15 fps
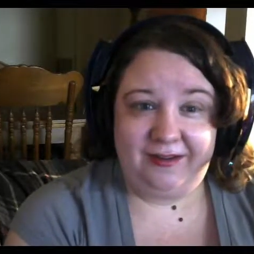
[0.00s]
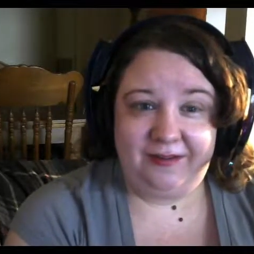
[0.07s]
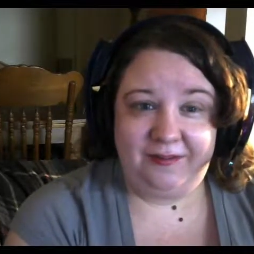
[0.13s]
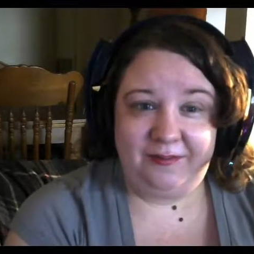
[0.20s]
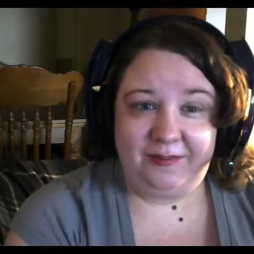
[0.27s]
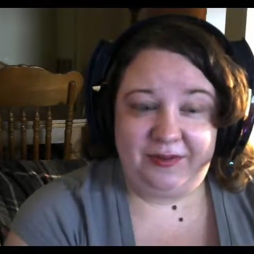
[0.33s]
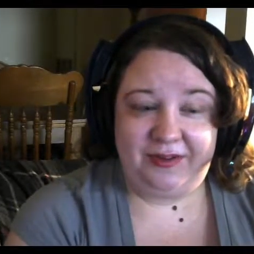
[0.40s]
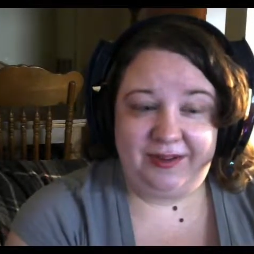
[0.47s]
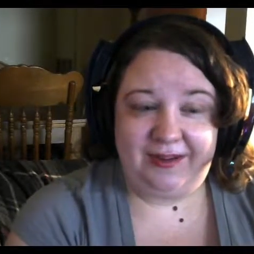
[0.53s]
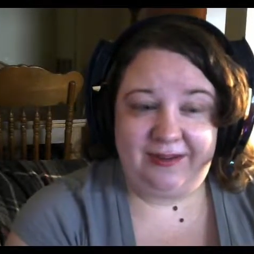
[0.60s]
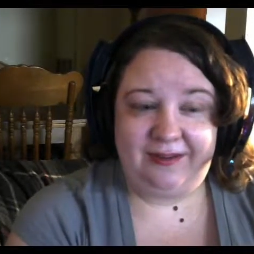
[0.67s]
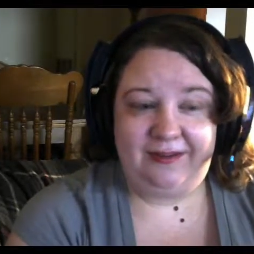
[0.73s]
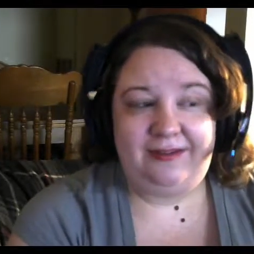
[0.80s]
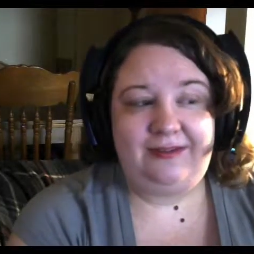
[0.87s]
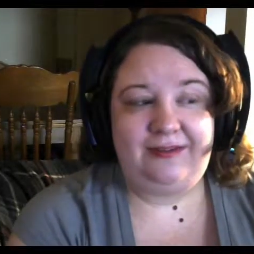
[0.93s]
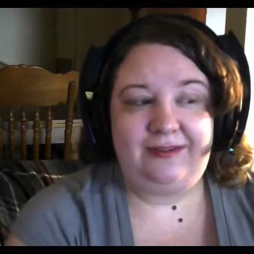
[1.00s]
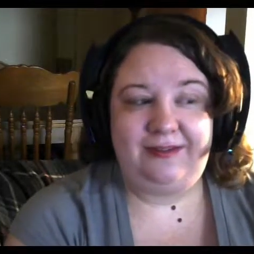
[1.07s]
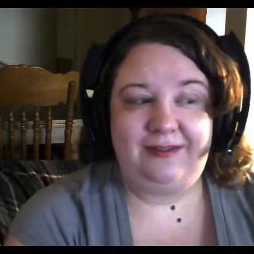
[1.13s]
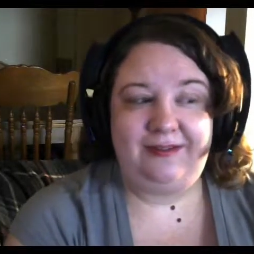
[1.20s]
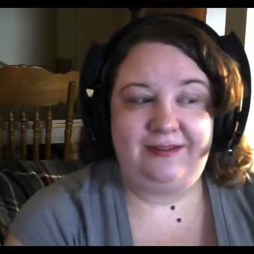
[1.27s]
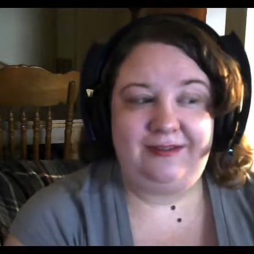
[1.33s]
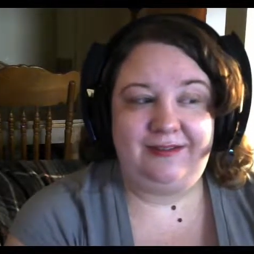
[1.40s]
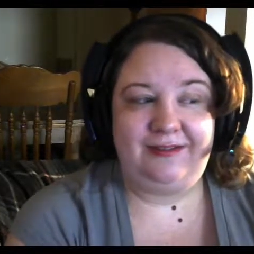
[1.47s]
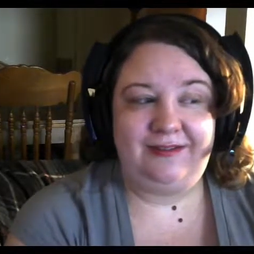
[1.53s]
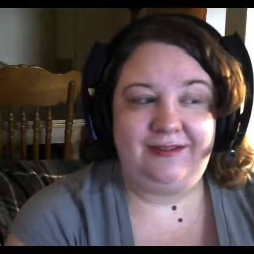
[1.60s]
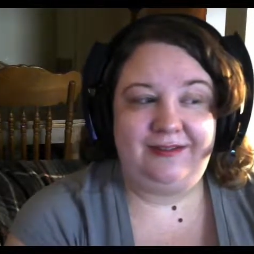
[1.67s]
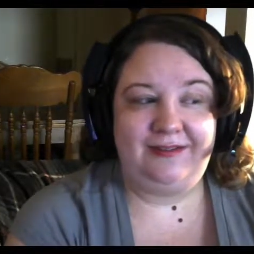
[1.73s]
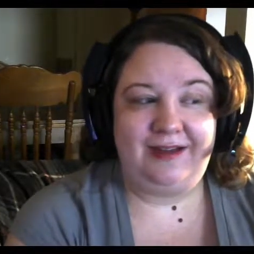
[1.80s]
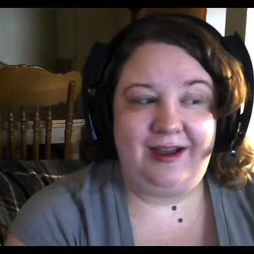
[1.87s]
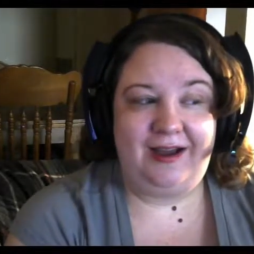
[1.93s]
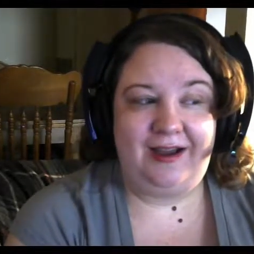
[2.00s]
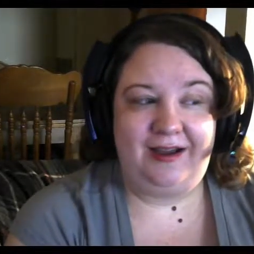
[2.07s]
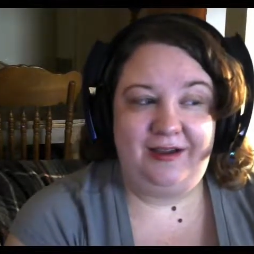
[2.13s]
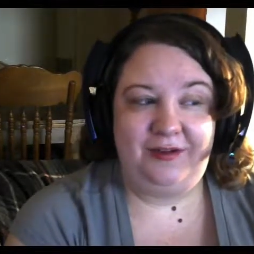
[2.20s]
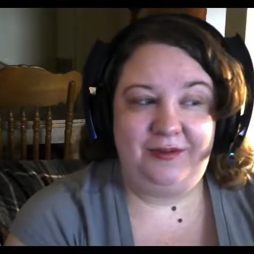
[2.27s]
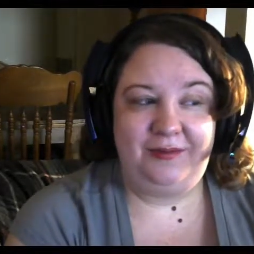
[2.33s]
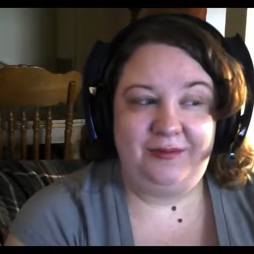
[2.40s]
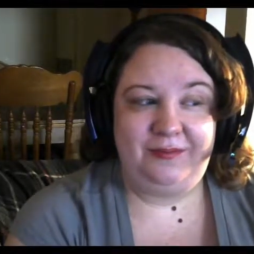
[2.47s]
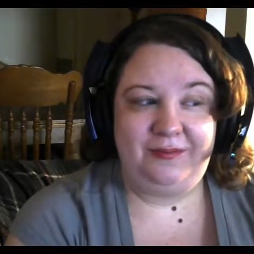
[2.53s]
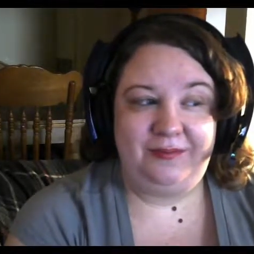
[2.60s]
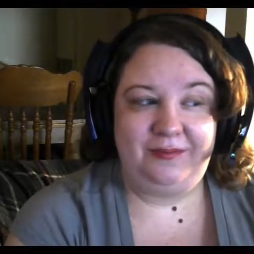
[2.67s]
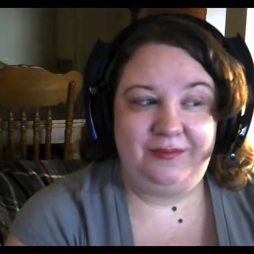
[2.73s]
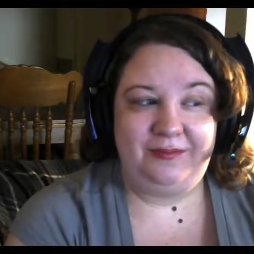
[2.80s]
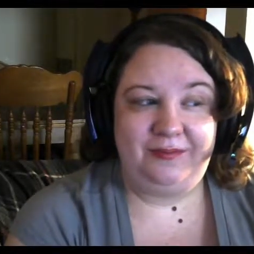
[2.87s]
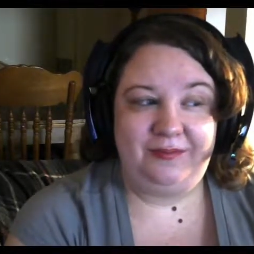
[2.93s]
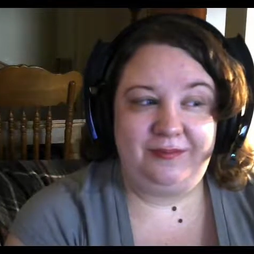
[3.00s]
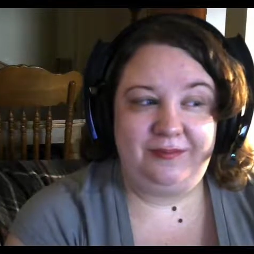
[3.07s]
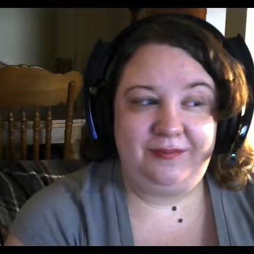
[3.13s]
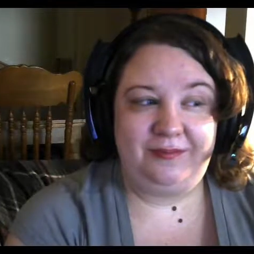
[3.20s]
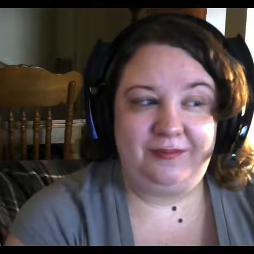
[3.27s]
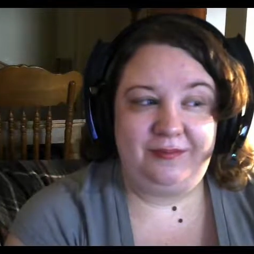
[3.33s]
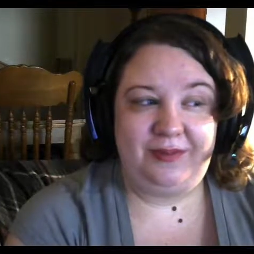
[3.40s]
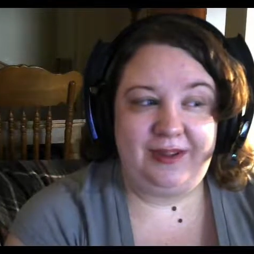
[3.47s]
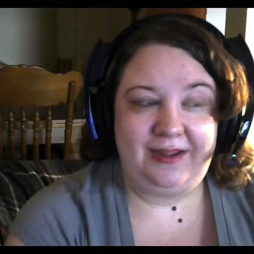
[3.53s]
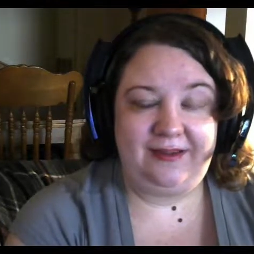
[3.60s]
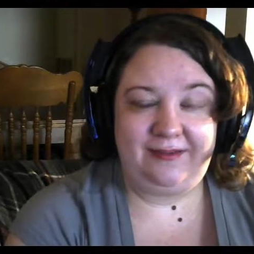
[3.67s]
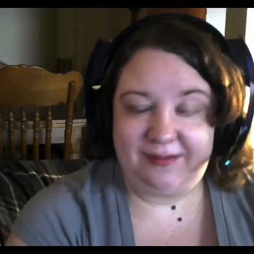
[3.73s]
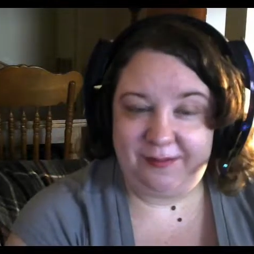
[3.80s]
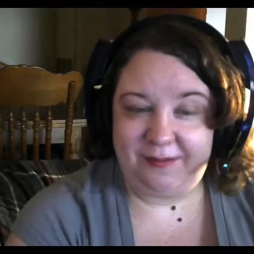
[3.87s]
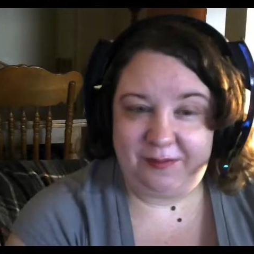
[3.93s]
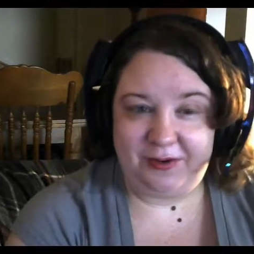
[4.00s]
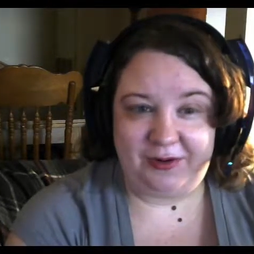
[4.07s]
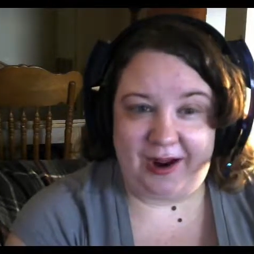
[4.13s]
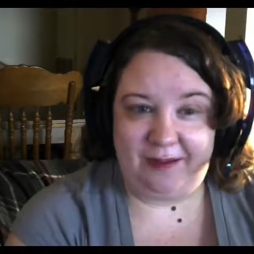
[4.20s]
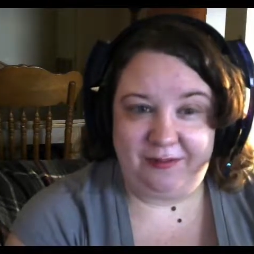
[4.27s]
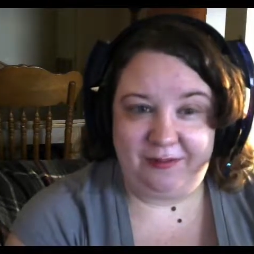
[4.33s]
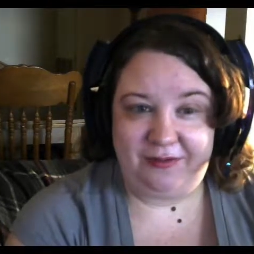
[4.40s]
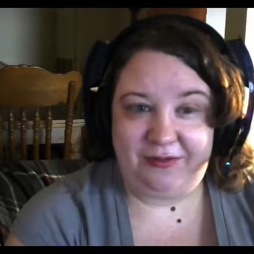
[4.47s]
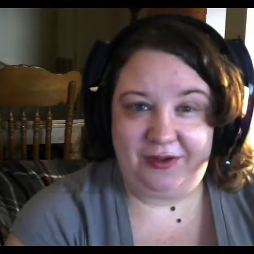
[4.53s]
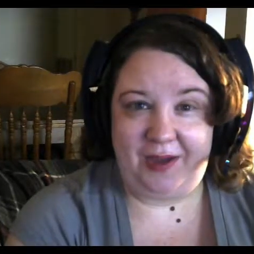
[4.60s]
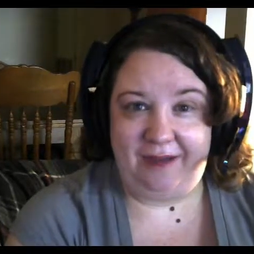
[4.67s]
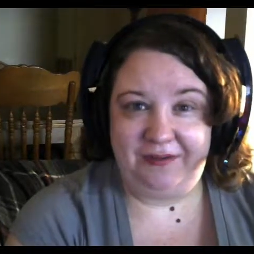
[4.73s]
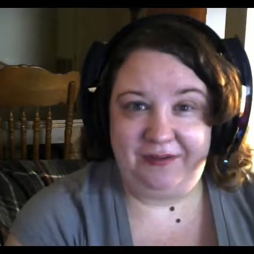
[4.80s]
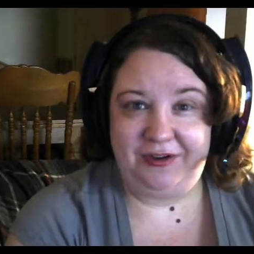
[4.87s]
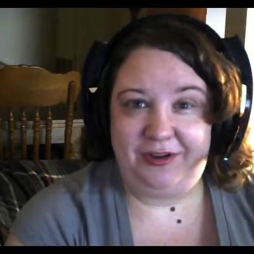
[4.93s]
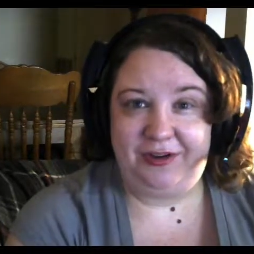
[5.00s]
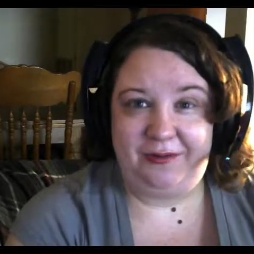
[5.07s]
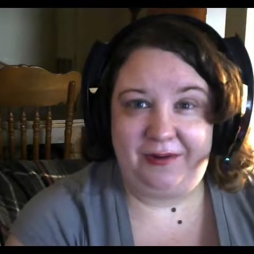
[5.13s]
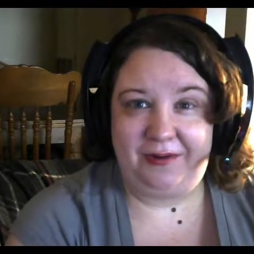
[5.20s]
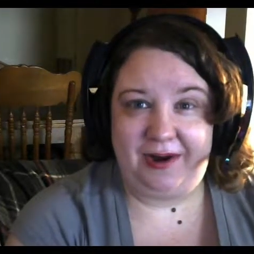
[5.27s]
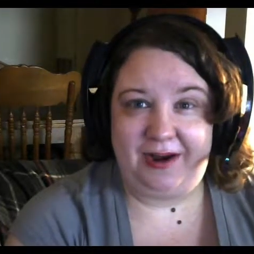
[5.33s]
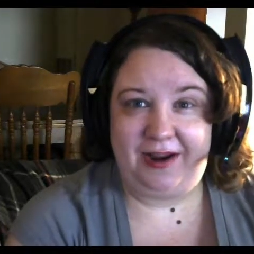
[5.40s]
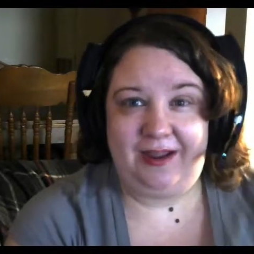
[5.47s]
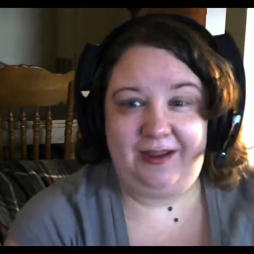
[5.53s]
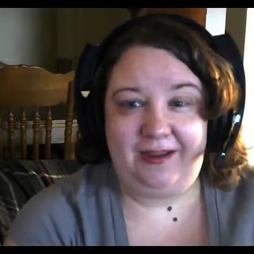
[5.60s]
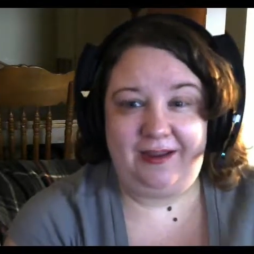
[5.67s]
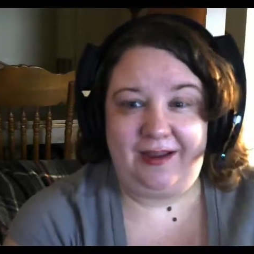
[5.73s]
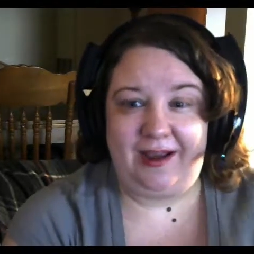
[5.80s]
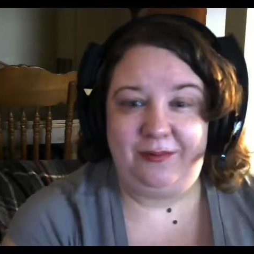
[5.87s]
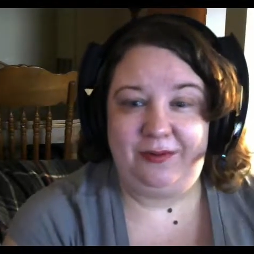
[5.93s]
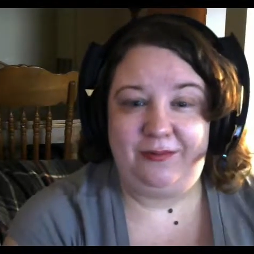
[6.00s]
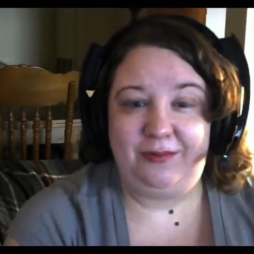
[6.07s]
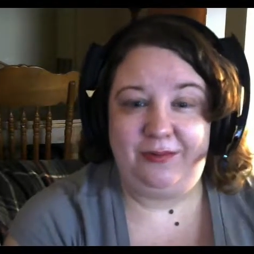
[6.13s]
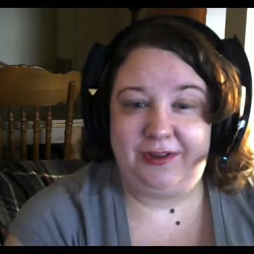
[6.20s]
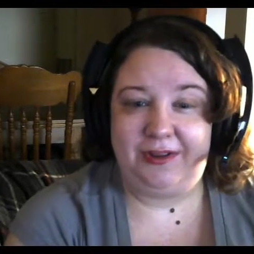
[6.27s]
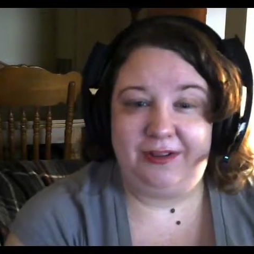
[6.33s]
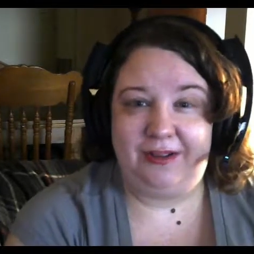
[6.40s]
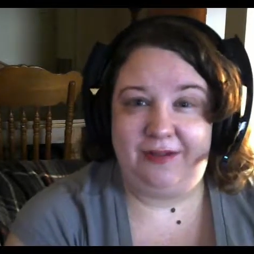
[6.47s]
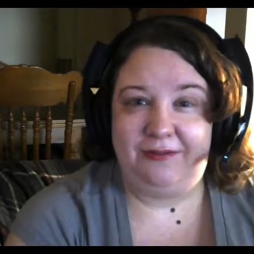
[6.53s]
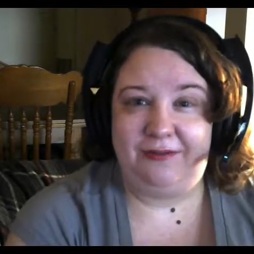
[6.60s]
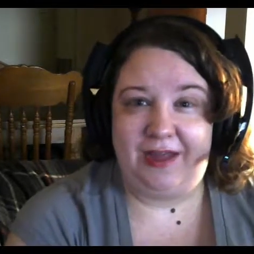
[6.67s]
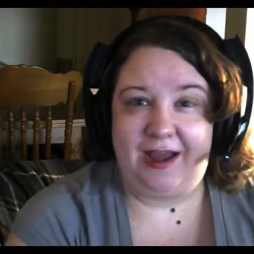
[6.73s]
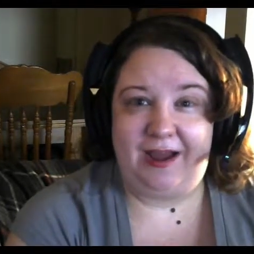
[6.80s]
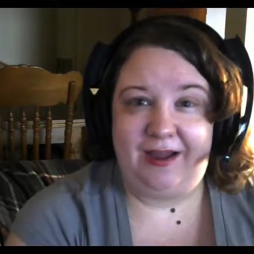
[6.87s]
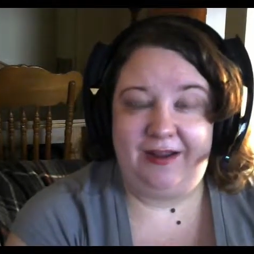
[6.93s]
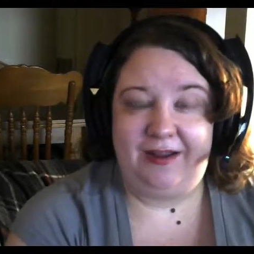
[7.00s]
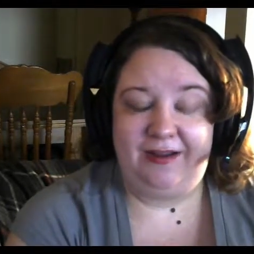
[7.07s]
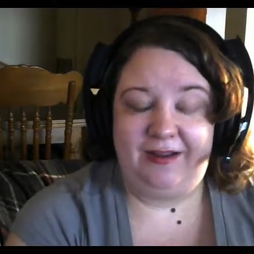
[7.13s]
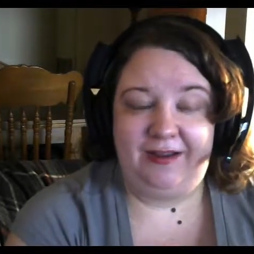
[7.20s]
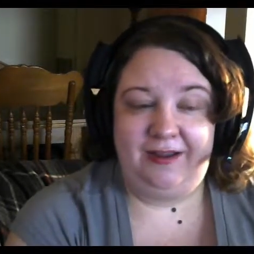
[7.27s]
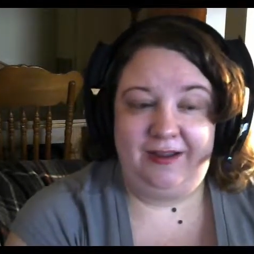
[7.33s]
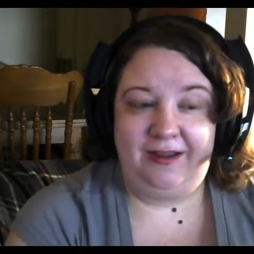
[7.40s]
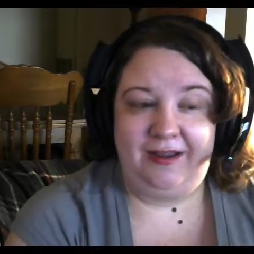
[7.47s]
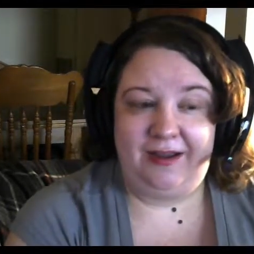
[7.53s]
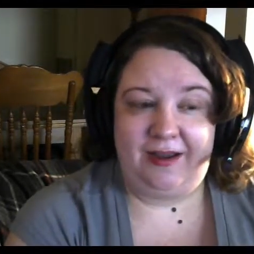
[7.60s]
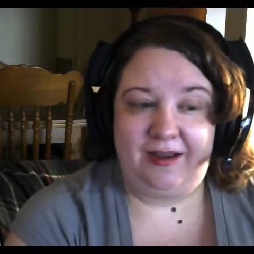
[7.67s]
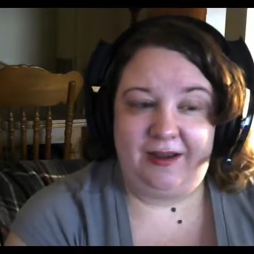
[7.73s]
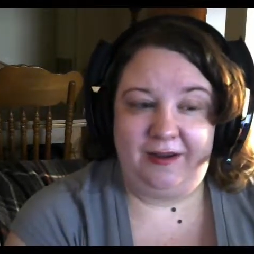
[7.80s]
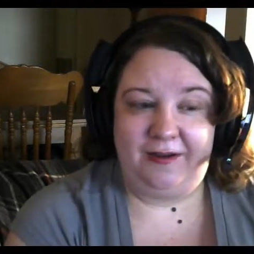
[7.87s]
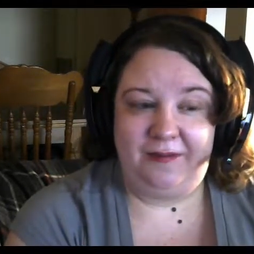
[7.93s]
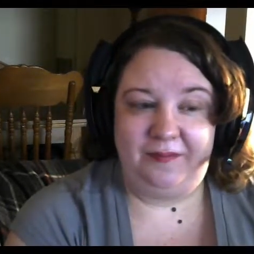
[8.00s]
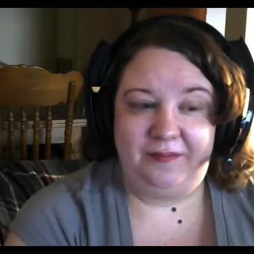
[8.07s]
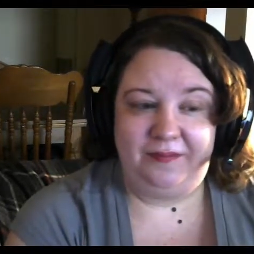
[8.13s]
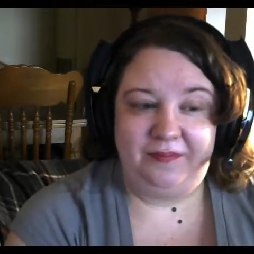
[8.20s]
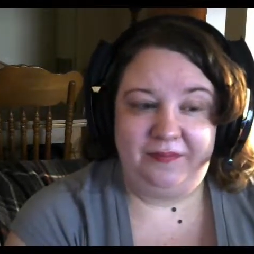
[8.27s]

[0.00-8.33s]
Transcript: please, uh, please subscribe if you haven't already. I would really love that. Um,